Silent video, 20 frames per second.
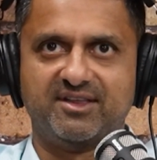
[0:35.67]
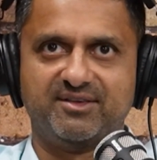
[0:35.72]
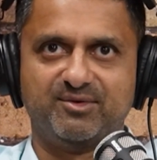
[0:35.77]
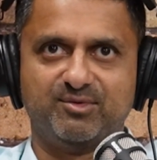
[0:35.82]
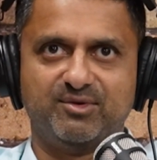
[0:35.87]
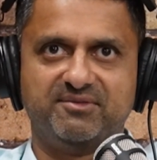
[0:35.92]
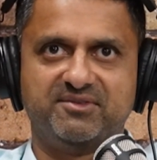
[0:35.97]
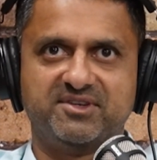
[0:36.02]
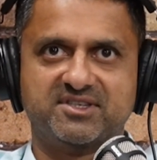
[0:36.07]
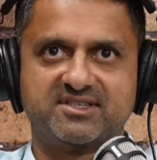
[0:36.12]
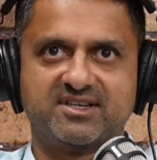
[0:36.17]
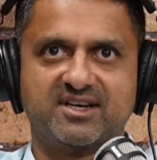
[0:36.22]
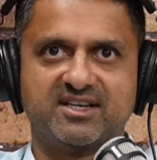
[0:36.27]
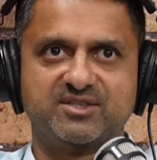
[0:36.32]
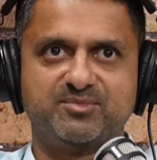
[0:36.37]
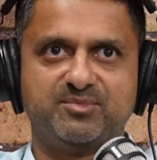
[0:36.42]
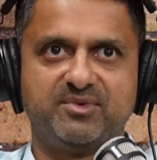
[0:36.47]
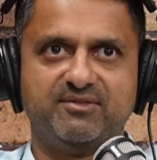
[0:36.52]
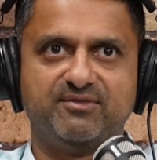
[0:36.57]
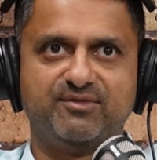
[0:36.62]
think we've
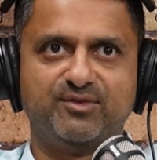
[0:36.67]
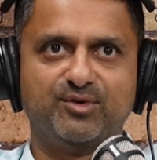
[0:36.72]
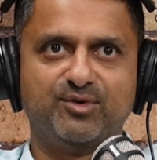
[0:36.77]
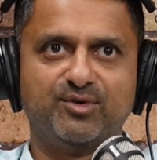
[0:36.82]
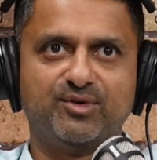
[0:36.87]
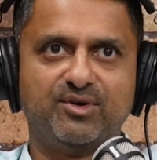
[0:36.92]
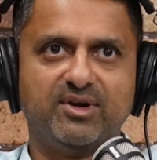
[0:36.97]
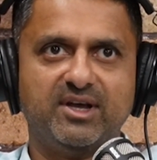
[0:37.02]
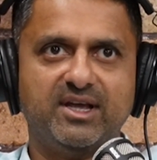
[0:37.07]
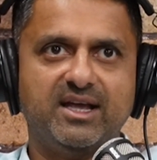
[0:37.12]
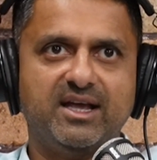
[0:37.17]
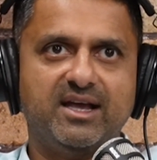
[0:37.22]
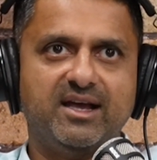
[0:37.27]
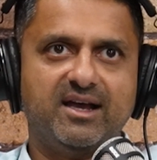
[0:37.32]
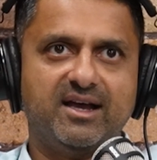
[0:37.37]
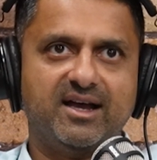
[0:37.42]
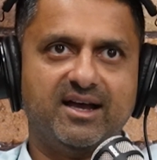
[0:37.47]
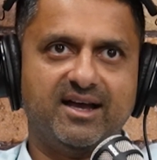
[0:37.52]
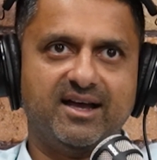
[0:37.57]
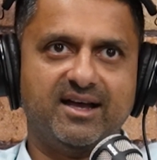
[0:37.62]
discussed before,
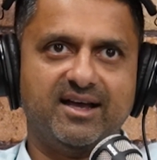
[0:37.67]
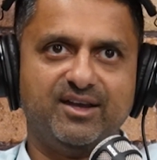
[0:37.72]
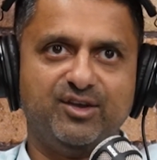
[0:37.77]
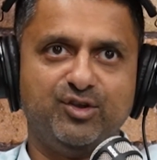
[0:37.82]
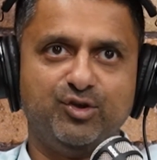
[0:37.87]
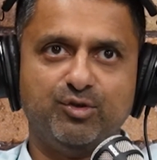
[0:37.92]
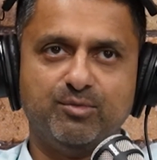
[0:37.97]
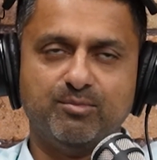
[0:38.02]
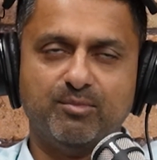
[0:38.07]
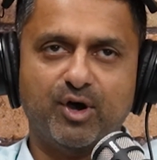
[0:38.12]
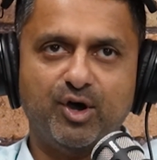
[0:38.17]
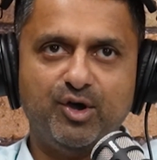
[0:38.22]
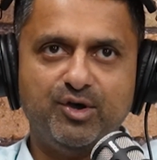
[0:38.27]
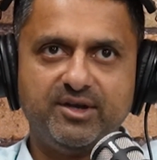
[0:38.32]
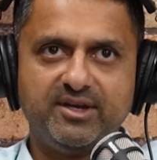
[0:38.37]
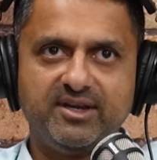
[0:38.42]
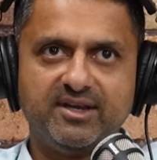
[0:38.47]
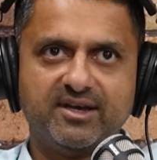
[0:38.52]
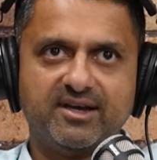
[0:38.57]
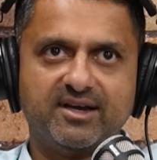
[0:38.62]

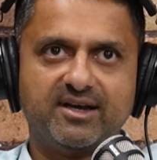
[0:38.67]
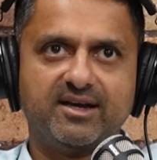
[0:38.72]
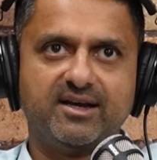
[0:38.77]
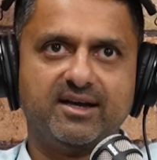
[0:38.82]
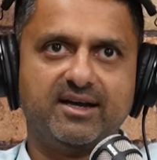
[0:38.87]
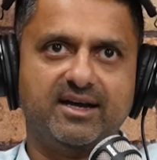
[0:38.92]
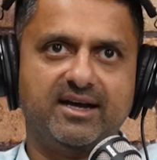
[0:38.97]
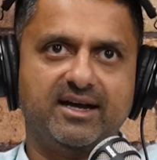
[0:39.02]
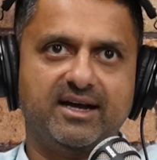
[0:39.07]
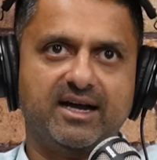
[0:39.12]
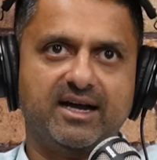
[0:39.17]
pneumonia,